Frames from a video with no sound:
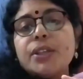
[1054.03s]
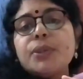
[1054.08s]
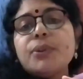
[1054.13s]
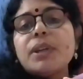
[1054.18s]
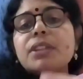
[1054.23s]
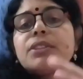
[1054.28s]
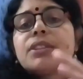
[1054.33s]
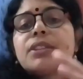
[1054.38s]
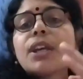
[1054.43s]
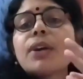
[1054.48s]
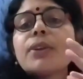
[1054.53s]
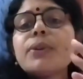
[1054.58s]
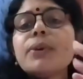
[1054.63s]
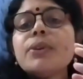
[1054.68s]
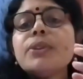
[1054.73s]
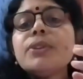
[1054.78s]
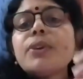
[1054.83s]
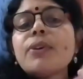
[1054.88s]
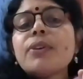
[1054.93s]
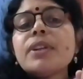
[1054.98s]
your
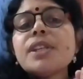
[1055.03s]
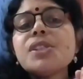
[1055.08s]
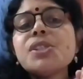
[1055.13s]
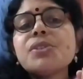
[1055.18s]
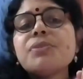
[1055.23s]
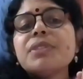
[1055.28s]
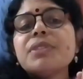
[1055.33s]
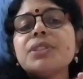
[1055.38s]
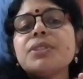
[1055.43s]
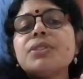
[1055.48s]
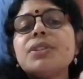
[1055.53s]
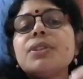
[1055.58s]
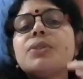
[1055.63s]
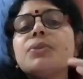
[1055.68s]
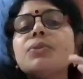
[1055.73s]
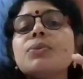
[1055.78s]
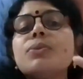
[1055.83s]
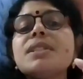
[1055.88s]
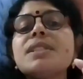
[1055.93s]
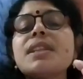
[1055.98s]
thorough knowledge with the
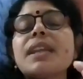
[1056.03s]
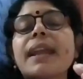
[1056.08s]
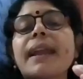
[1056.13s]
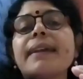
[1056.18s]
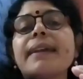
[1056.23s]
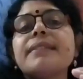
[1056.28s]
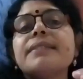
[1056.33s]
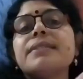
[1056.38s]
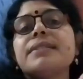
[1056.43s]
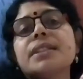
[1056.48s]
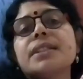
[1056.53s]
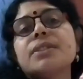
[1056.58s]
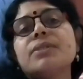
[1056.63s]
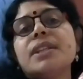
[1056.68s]
rules and